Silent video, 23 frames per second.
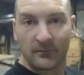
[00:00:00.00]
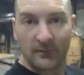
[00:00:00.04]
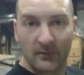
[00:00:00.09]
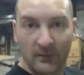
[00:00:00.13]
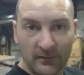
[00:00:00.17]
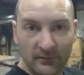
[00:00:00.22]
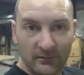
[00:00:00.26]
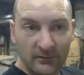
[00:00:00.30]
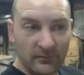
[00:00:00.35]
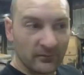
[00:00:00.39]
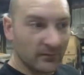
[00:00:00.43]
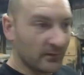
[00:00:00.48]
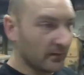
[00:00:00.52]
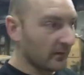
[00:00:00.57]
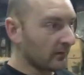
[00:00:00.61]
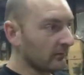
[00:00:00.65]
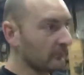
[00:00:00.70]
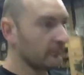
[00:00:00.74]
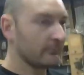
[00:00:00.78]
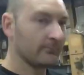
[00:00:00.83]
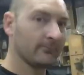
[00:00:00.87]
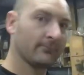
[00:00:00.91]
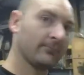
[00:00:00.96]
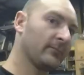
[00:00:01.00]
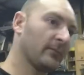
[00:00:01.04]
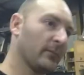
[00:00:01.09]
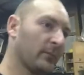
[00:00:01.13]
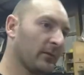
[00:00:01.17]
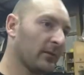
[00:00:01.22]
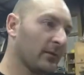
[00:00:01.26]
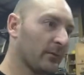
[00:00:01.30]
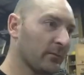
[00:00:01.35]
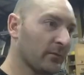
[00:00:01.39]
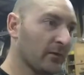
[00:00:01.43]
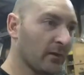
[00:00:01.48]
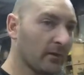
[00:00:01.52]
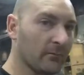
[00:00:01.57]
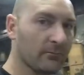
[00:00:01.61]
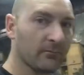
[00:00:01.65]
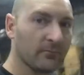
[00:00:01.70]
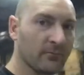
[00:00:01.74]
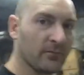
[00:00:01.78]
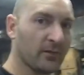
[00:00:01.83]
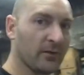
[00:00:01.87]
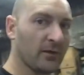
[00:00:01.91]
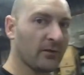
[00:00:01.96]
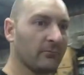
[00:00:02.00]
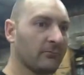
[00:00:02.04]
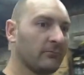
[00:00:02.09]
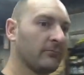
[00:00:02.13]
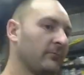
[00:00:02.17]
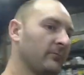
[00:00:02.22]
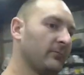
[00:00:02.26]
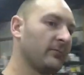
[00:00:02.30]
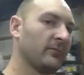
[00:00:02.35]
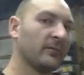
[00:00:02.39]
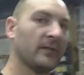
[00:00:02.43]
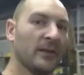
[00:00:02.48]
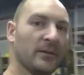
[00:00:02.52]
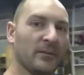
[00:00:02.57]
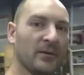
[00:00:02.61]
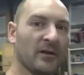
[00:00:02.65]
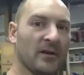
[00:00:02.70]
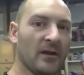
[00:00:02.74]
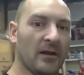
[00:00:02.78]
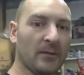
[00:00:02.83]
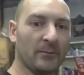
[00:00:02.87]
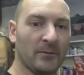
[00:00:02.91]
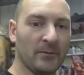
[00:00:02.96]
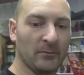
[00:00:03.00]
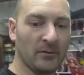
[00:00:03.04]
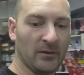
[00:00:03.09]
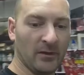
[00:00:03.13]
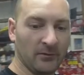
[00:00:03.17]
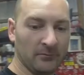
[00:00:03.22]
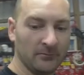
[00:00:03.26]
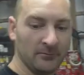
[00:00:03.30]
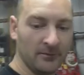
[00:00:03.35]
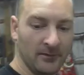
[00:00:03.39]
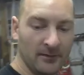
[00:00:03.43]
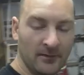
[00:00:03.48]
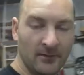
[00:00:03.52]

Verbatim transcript: You like this video? give me a thumbs up. If you don't, give me a comment below.